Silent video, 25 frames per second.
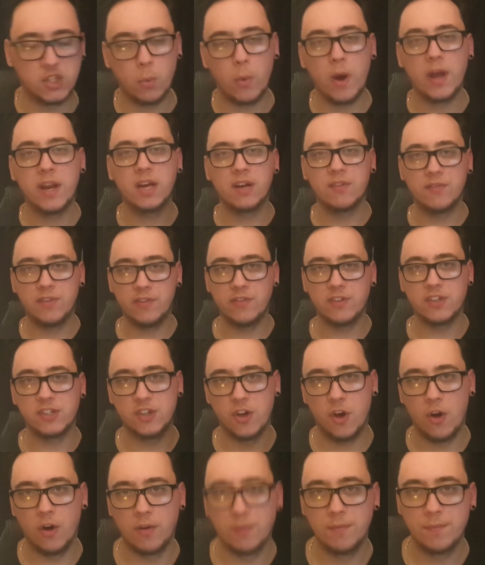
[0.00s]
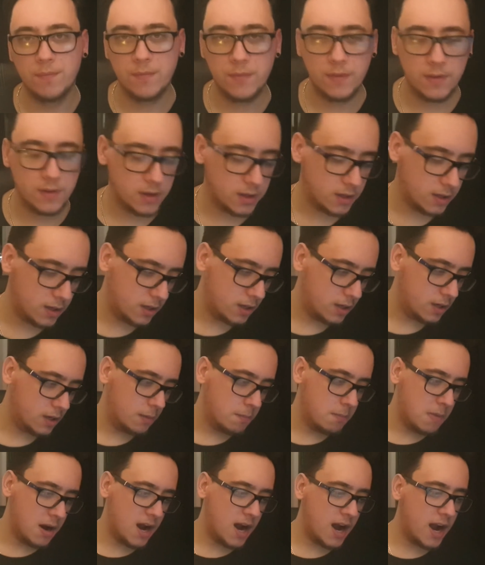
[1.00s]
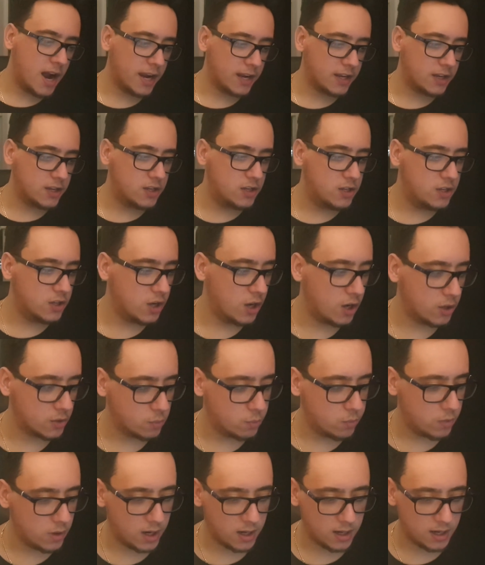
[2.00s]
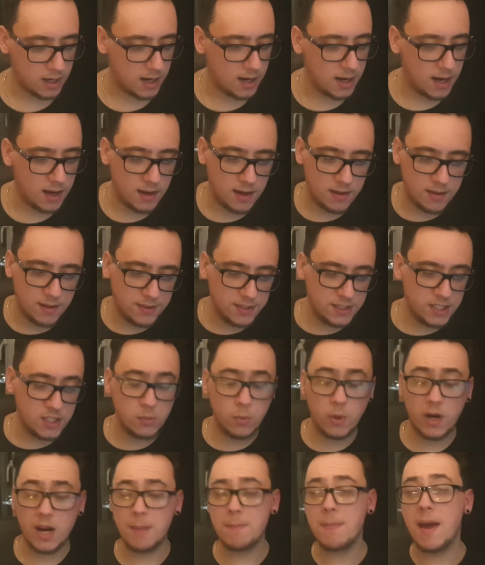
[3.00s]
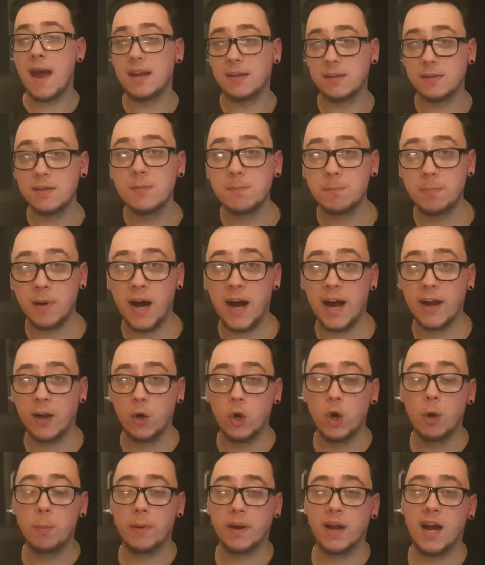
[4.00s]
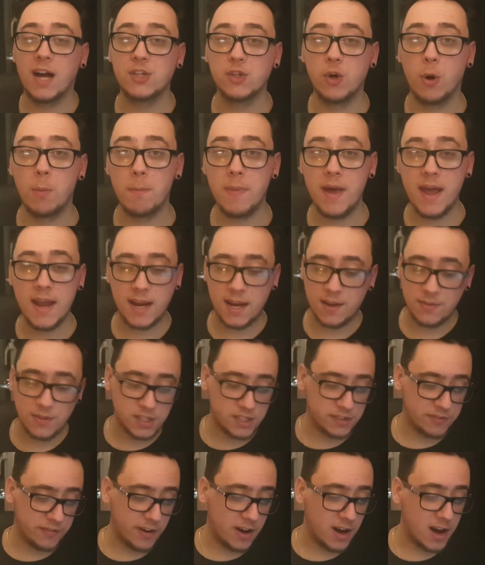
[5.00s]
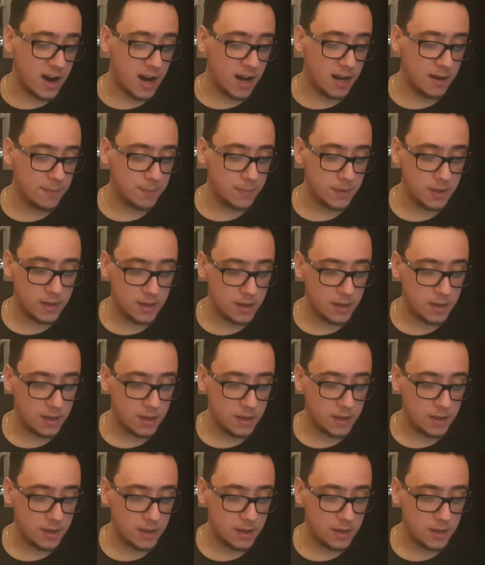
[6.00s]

it's the Wedding of River Song. My God. This is what I meant by hoping I don't make it this far.